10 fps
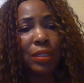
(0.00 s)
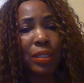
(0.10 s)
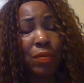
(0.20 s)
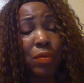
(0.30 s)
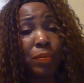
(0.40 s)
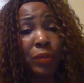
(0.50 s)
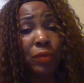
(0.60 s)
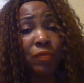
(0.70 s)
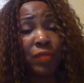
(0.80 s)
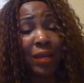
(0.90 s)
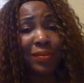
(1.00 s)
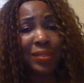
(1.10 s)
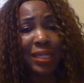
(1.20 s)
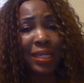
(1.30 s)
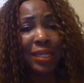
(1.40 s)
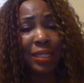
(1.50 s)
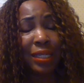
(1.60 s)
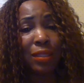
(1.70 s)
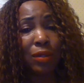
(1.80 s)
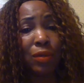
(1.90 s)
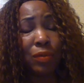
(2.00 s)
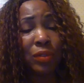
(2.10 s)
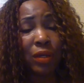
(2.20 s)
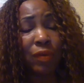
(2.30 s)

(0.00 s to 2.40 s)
they were both found dead in the owner